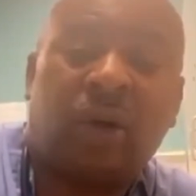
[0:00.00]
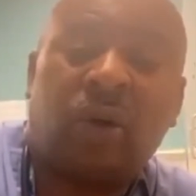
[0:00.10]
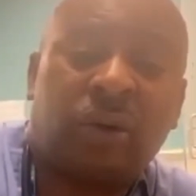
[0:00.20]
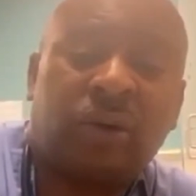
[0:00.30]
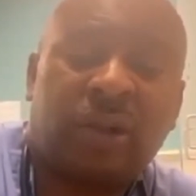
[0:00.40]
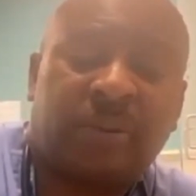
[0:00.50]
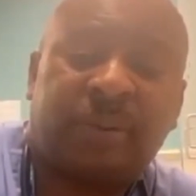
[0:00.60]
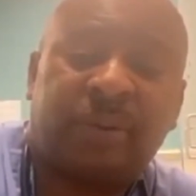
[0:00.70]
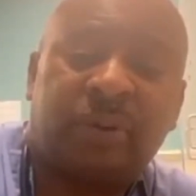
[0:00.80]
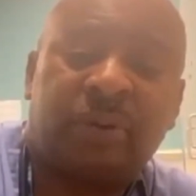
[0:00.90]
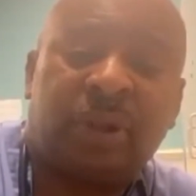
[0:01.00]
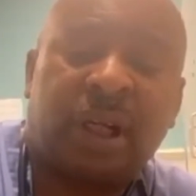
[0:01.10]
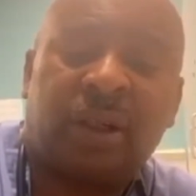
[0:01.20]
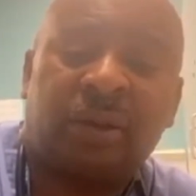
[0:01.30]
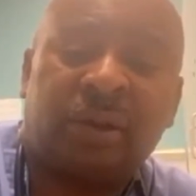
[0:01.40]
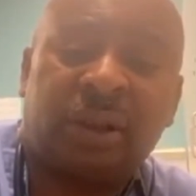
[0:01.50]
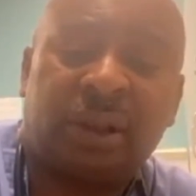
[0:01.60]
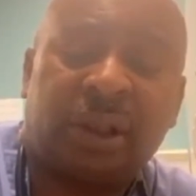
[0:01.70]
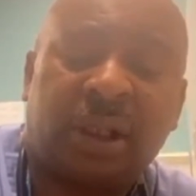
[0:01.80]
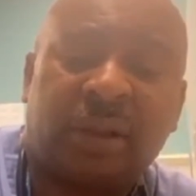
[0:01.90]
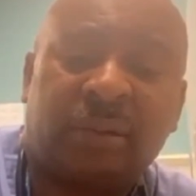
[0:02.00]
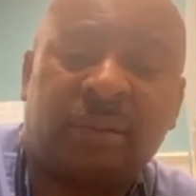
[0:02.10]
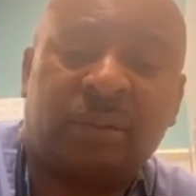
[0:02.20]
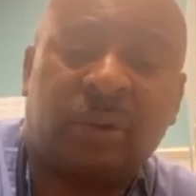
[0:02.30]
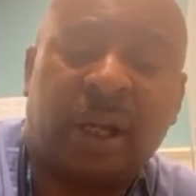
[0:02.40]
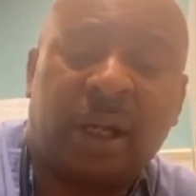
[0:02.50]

There are all those people who are on the,